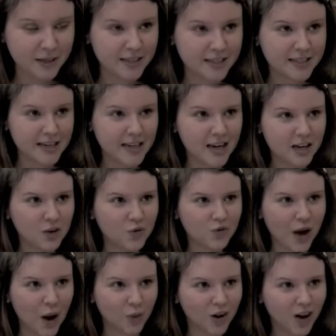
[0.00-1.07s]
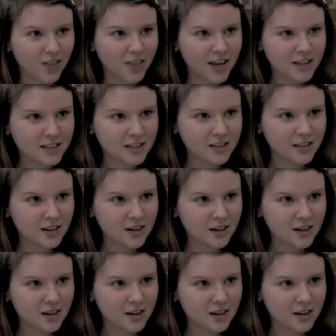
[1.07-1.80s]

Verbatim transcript: minutes late and you found all this?